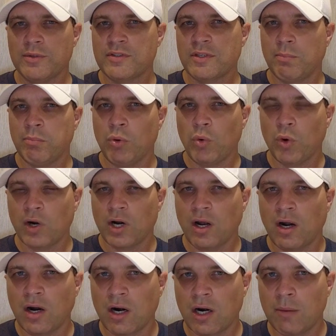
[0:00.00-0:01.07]
support
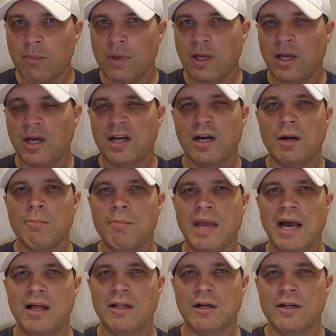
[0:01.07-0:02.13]
arm on our
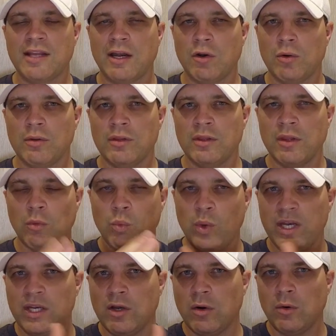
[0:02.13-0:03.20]
Mallard. The
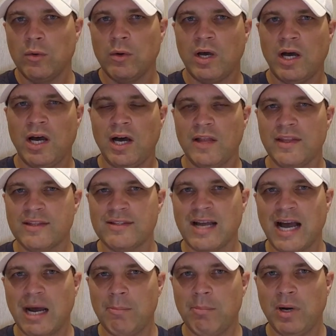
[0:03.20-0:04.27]
window on the
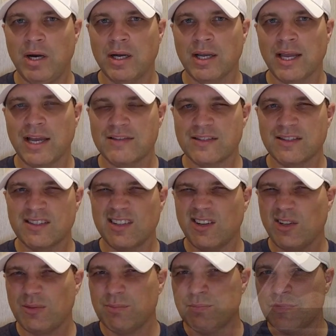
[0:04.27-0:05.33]
top bunk has this little